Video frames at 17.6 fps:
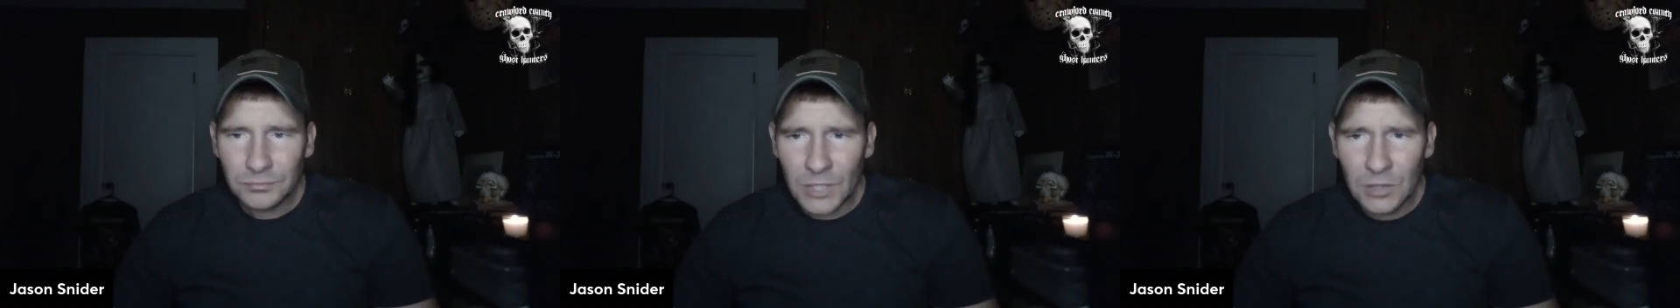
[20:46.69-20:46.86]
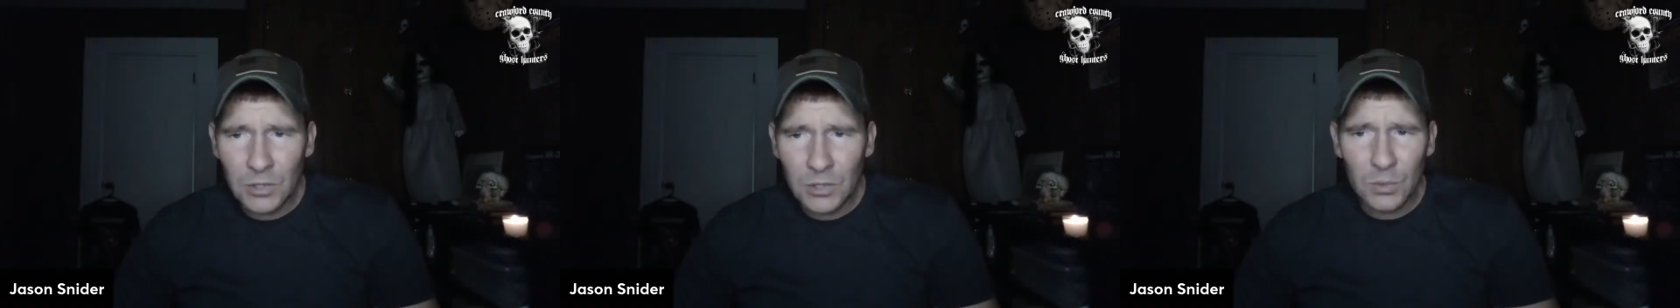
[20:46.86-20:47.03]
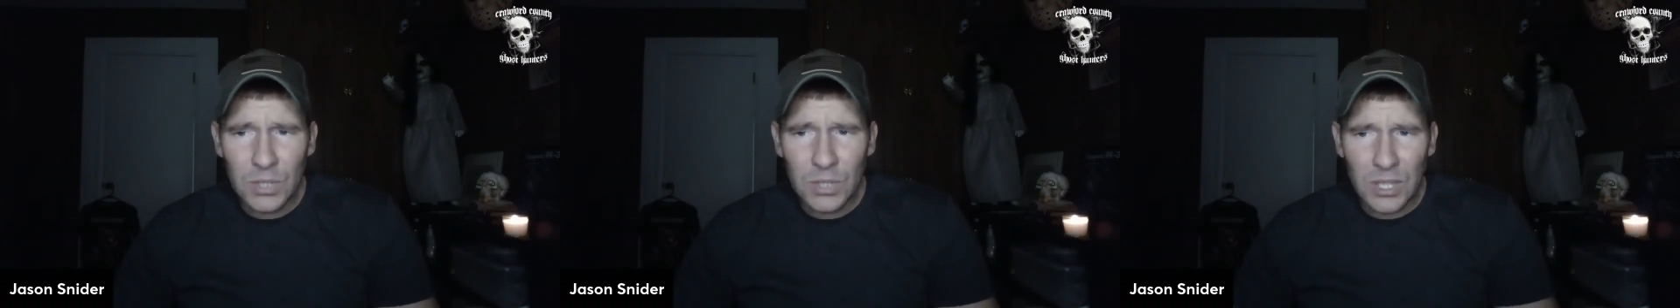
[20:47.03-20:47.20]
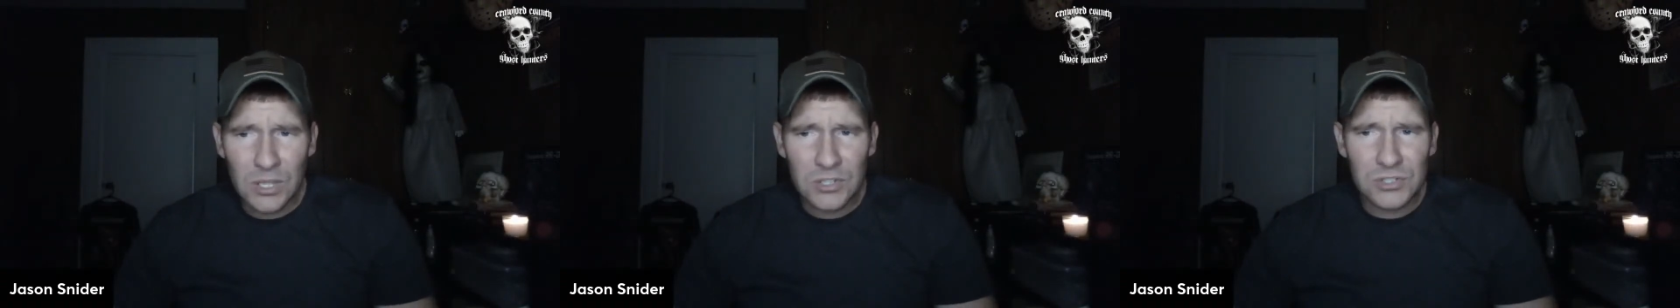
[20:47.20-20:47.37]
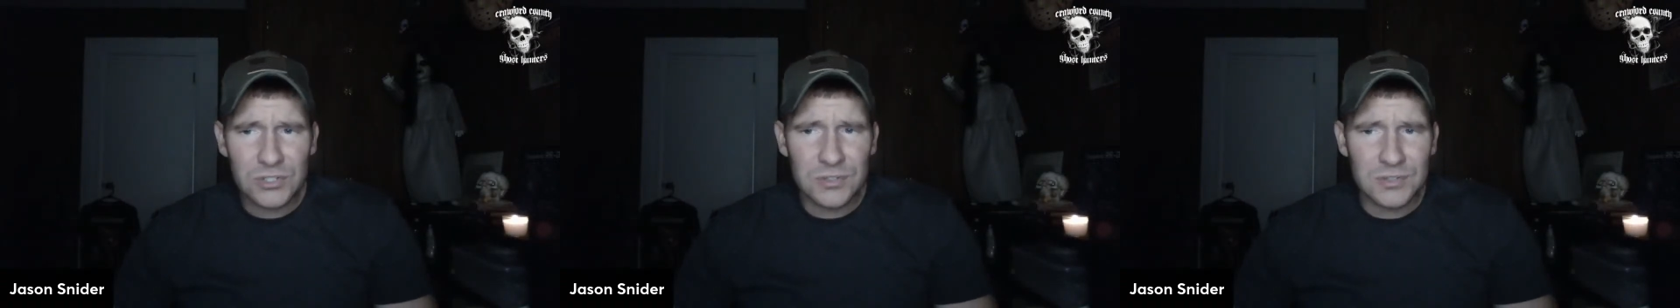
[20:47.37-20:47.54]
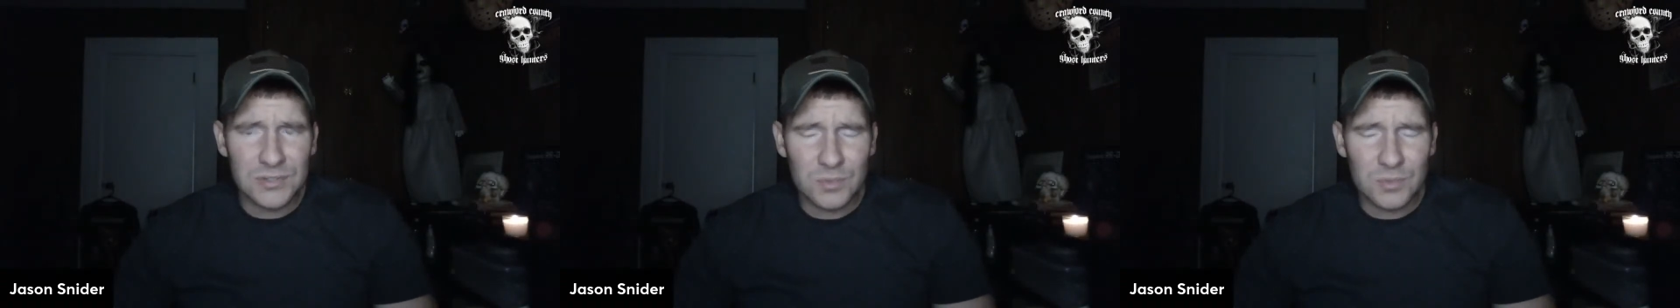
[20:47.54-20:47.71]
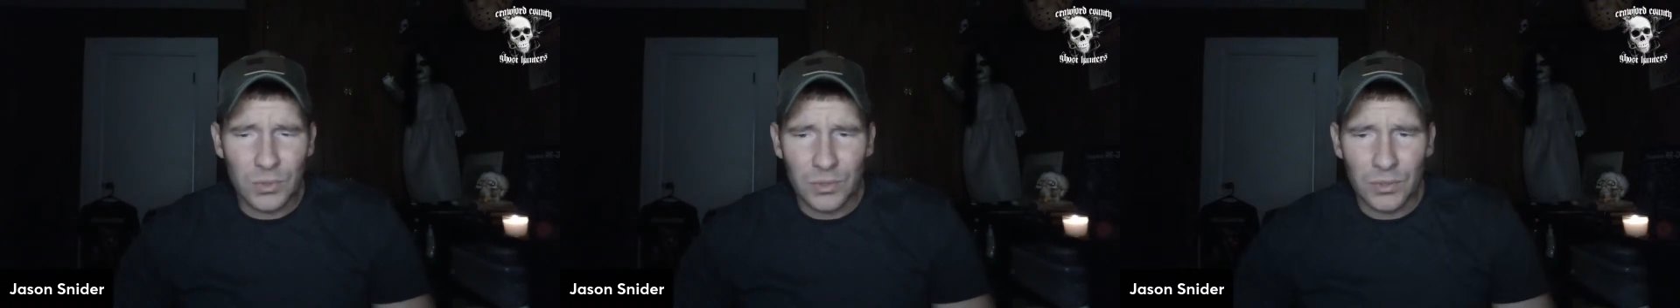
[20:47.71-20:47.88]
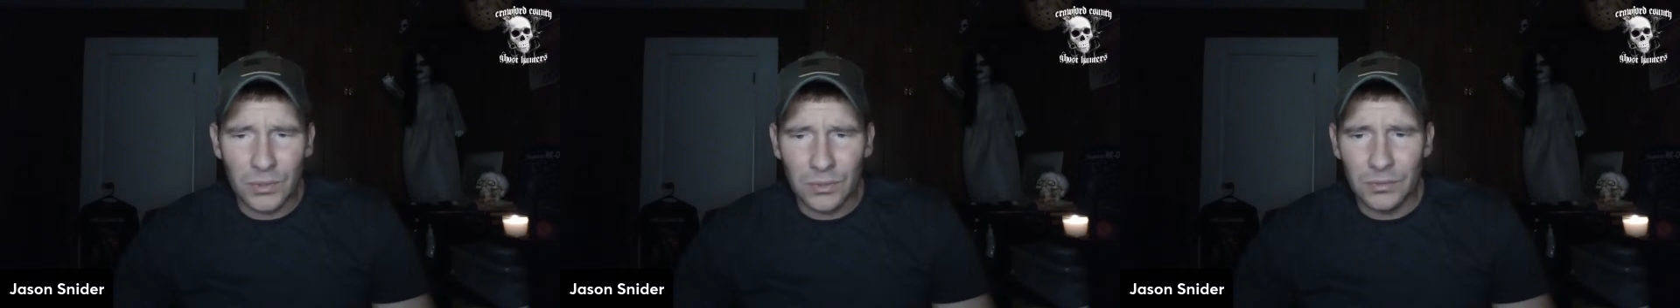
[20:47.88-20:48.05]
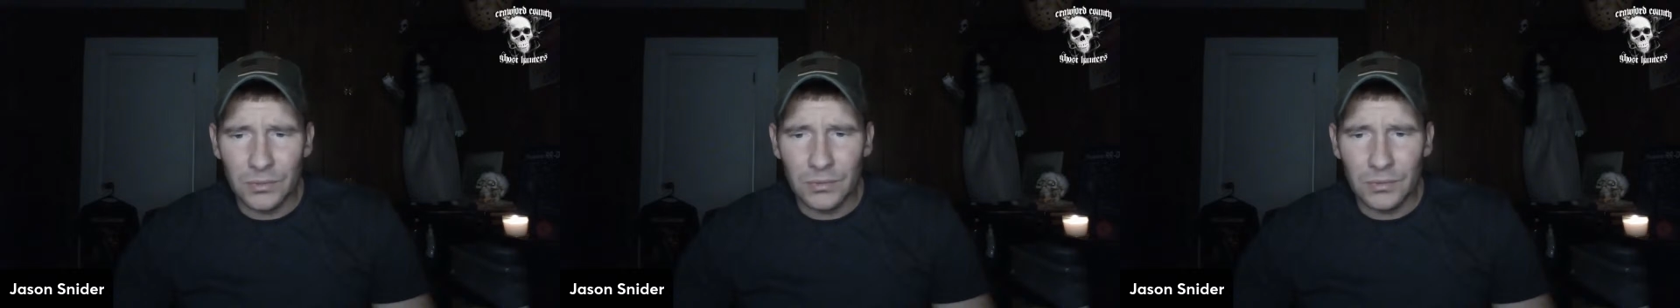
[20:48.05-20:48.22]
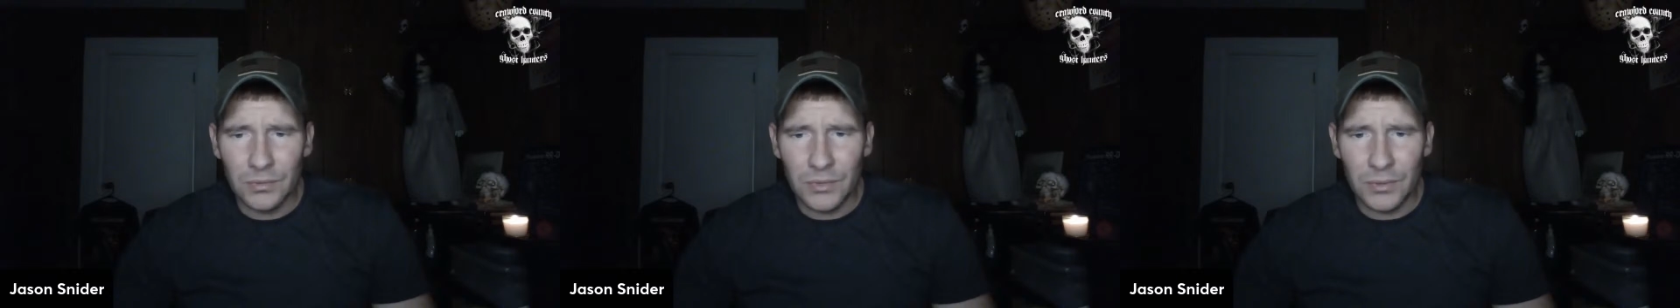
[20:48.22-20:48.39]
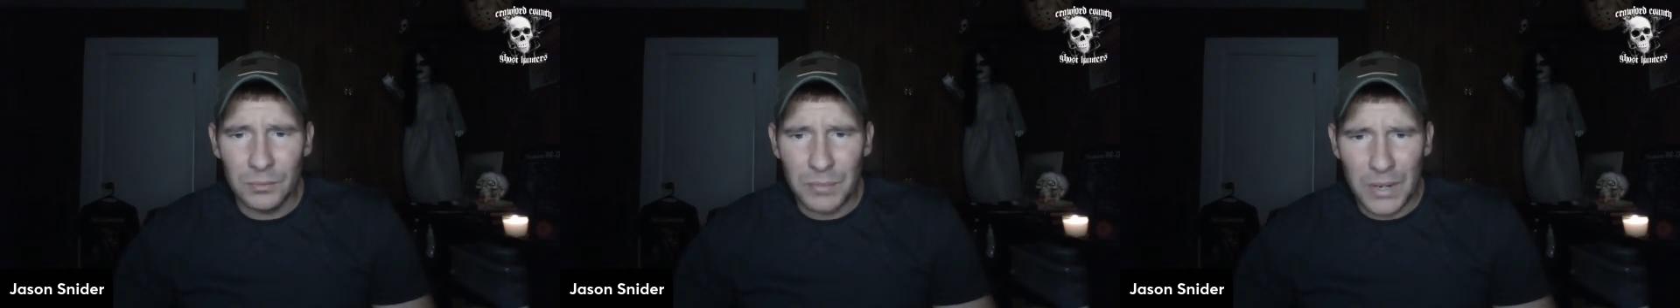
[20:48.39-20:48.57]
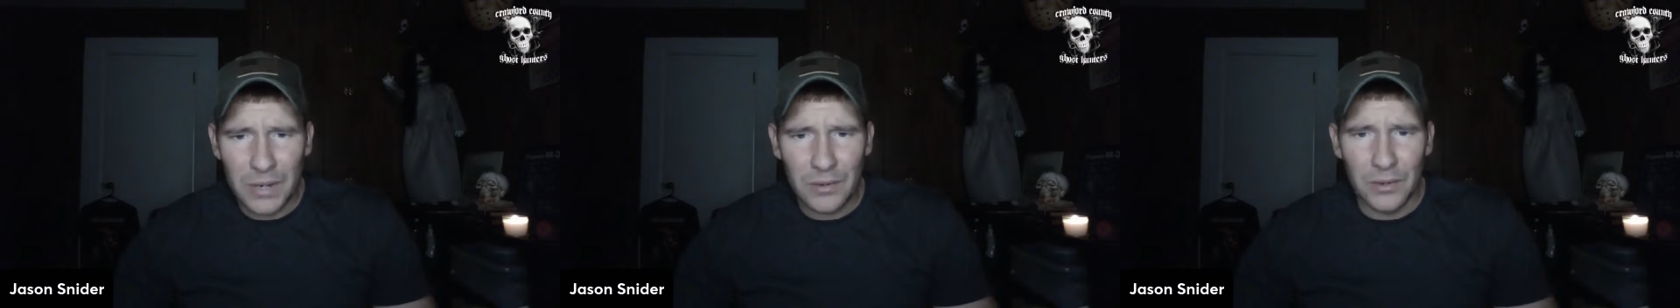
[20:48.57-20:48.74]
locations where they're
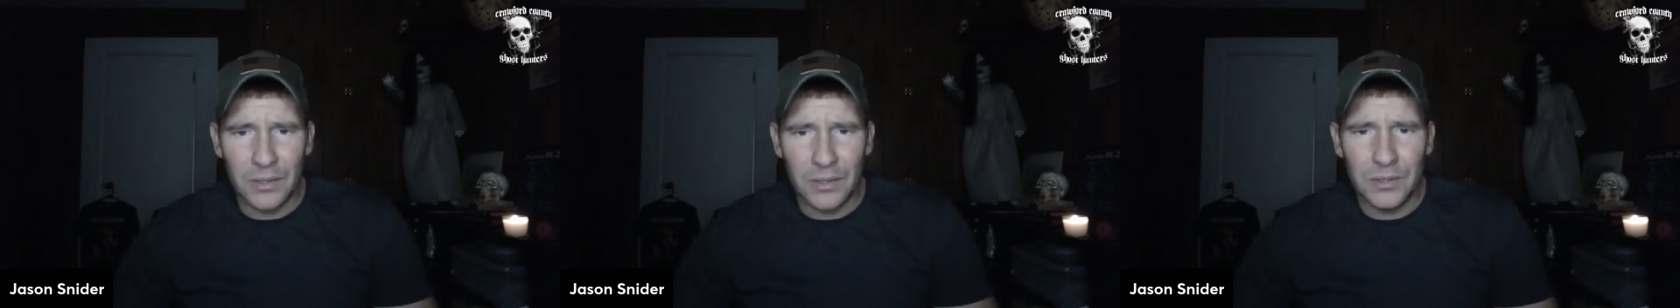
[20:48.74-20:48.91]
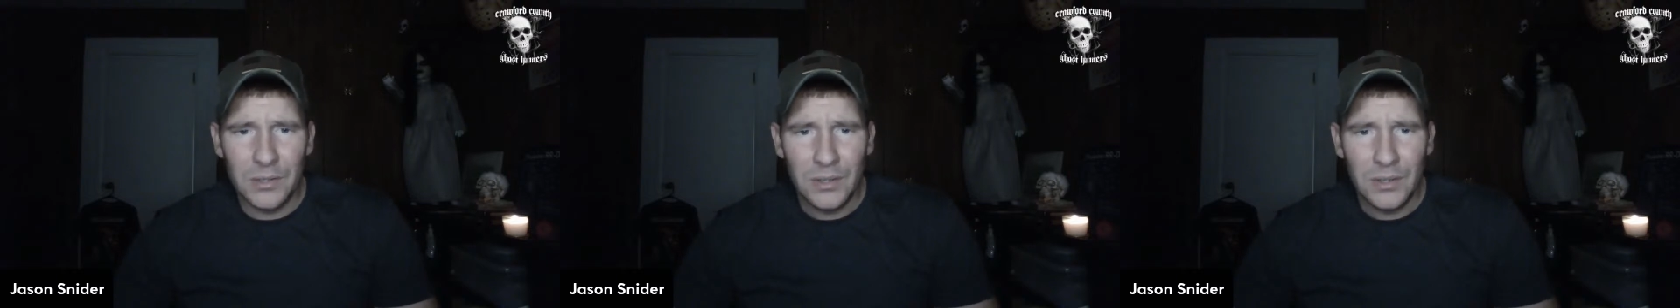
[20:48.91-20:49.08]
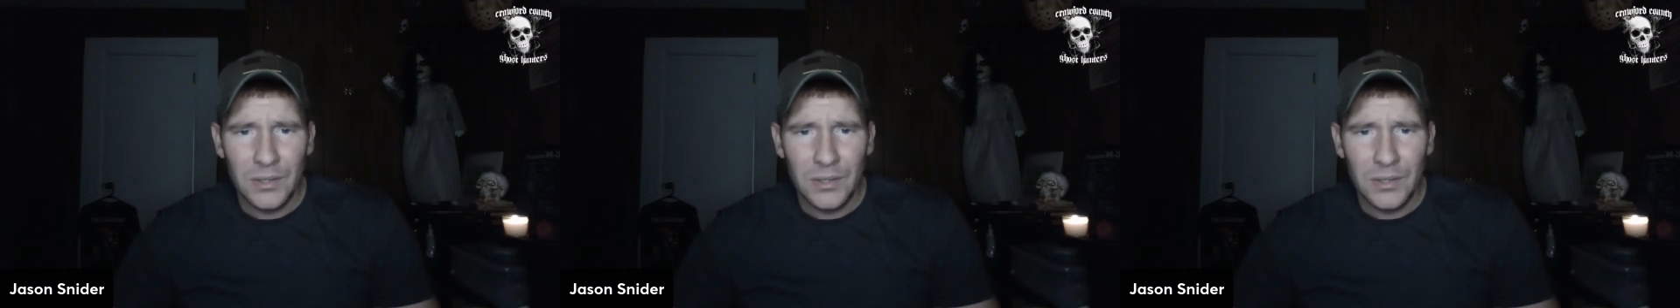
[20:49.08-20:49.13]
buried?